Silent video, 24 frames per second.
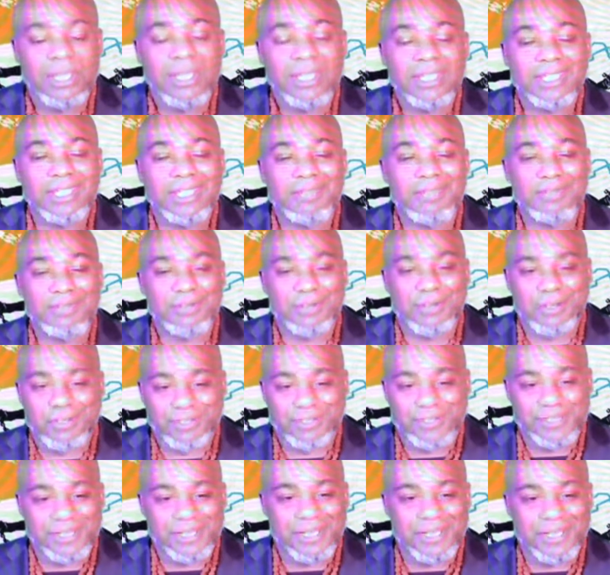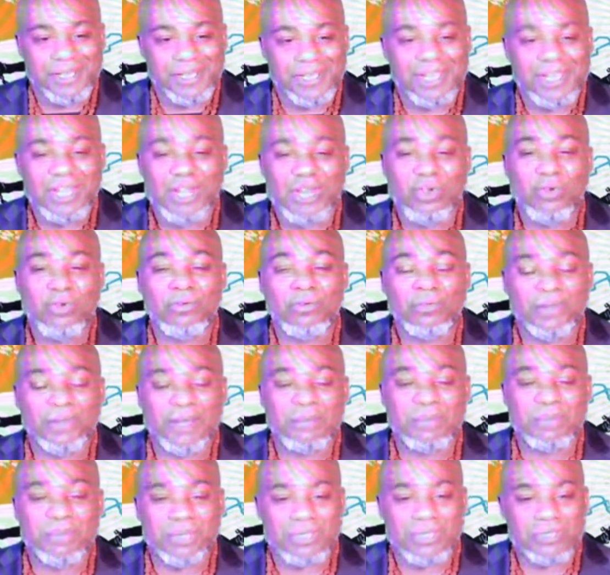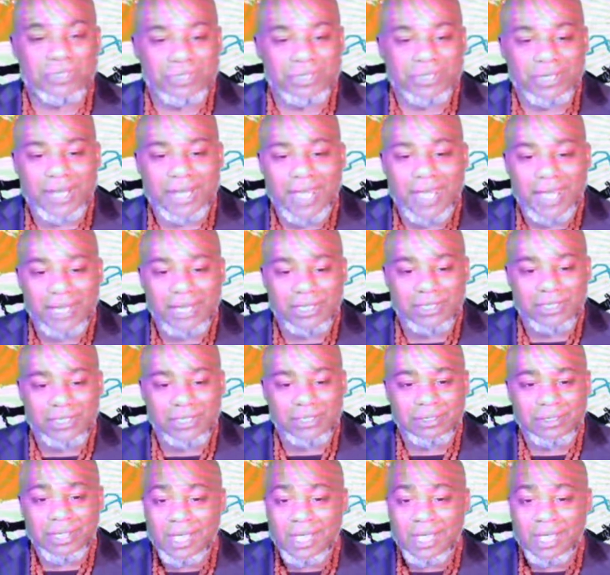give you an understanding, and hopefully that puts you into an action.